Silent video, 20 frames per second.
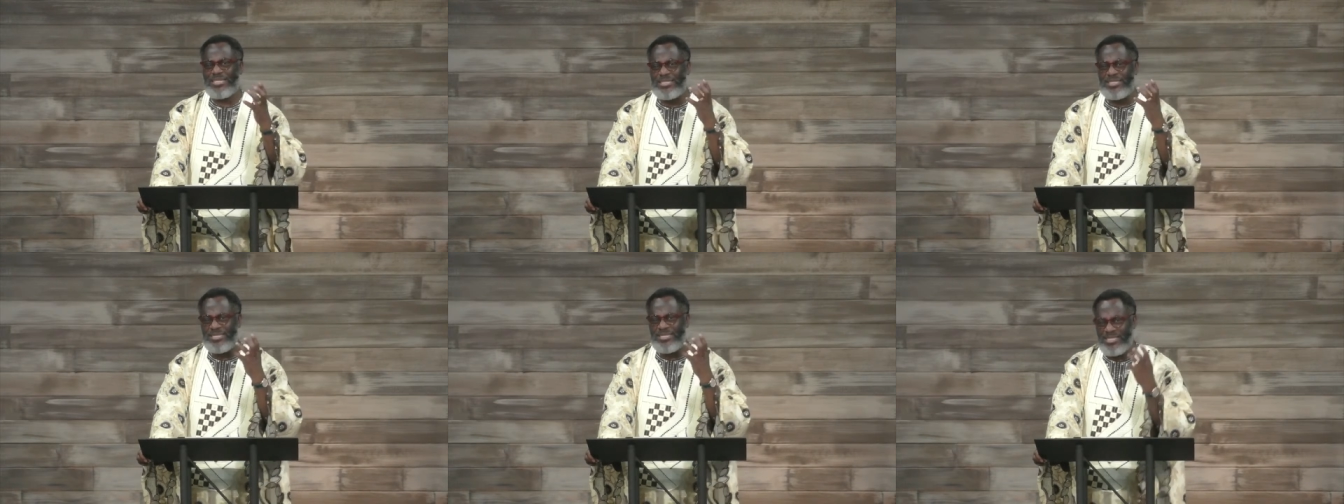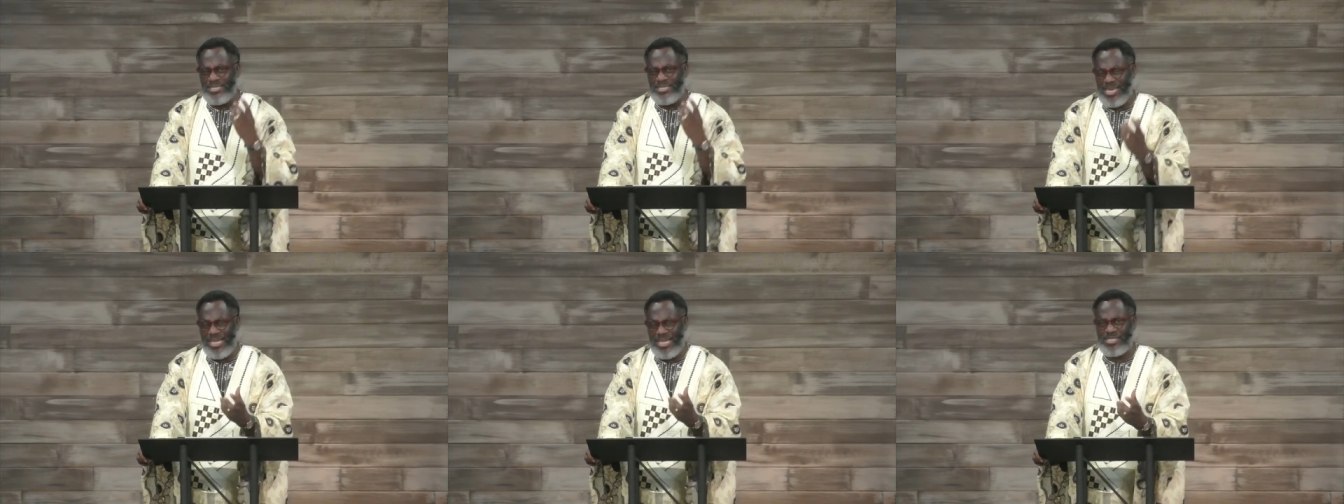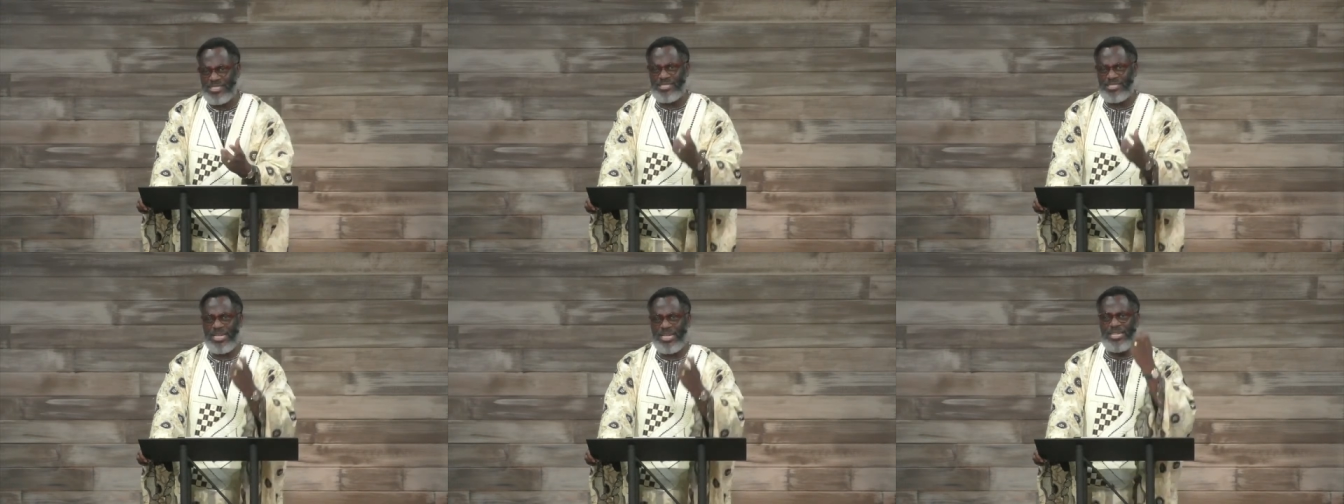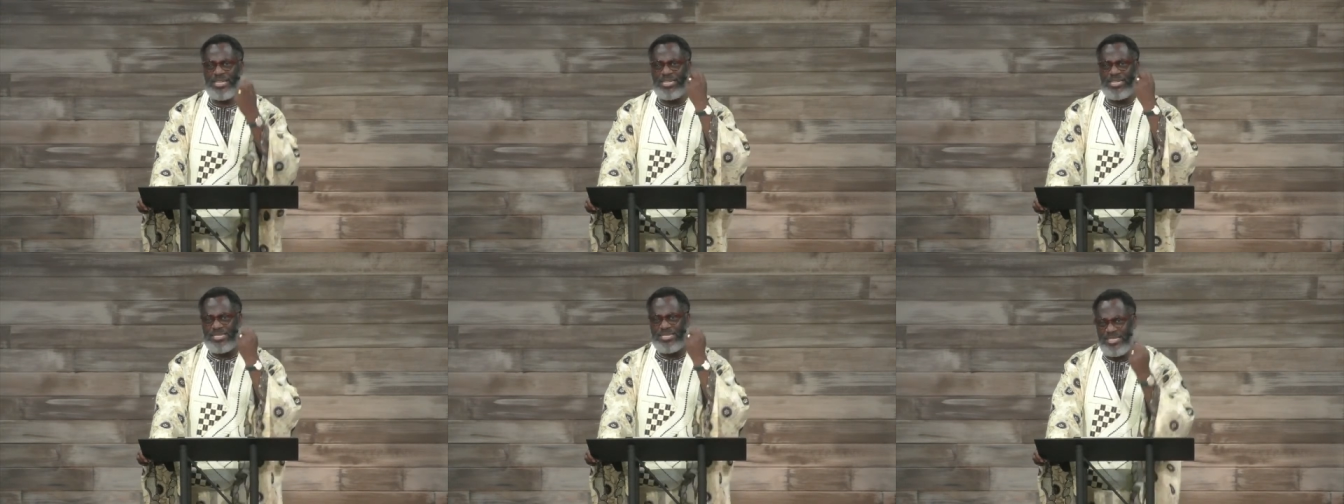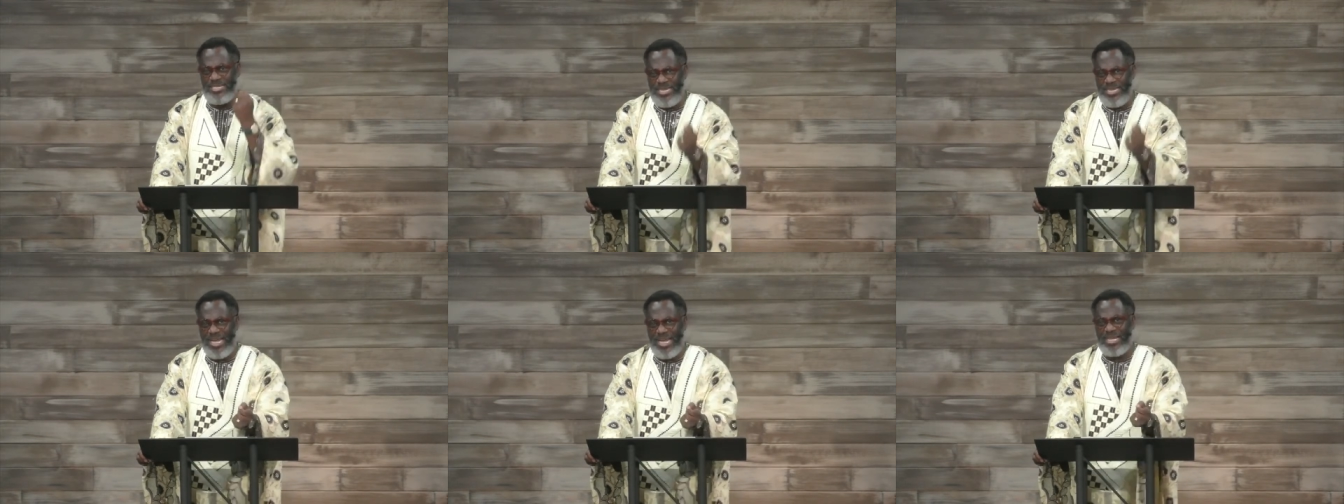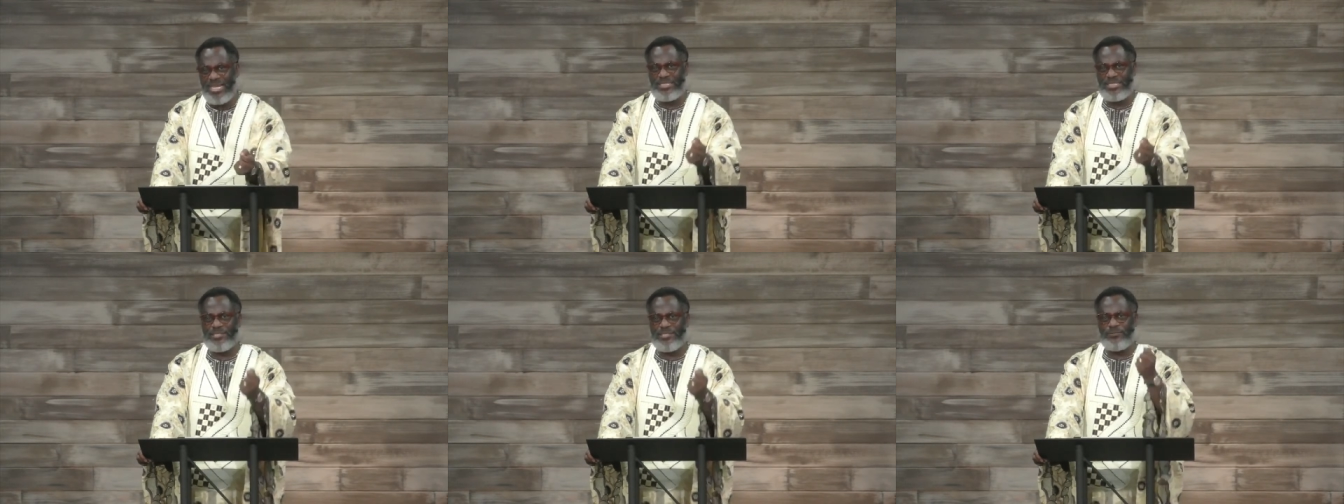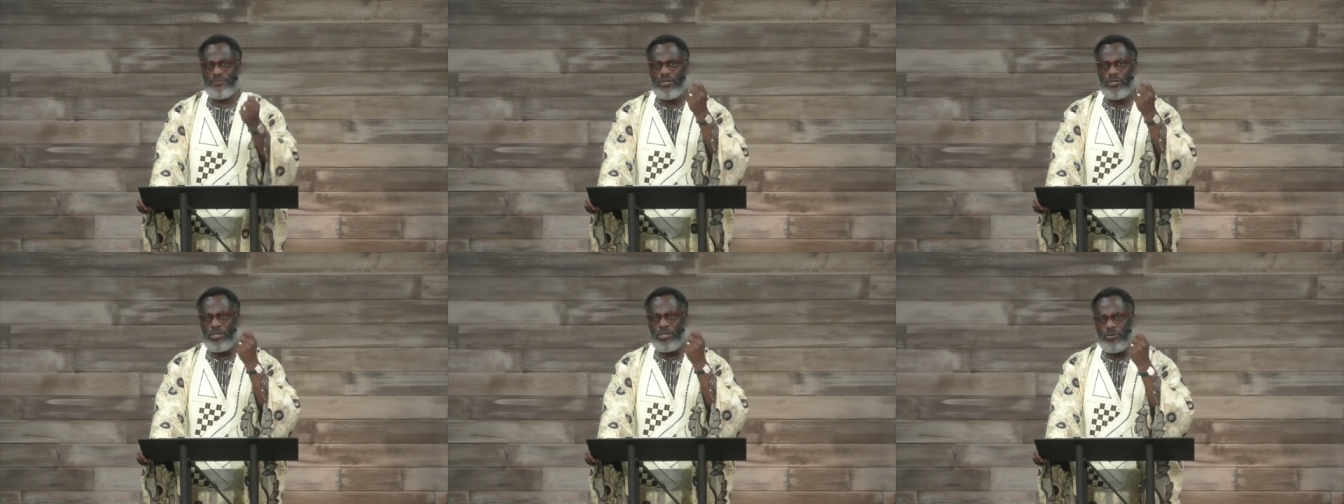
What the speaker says: nasty, negative